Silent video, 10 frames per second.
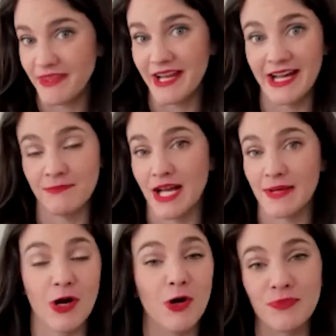
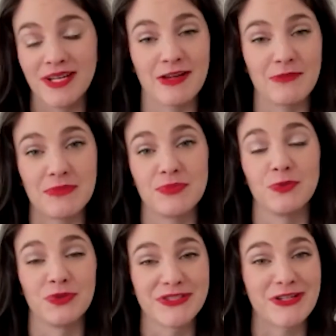I'm hoping that people
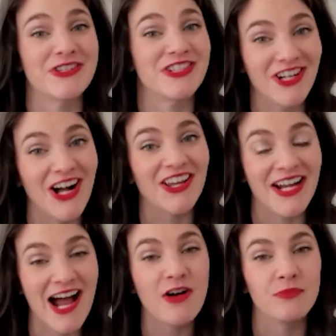will start to call it
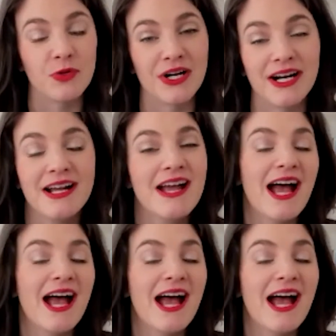out more.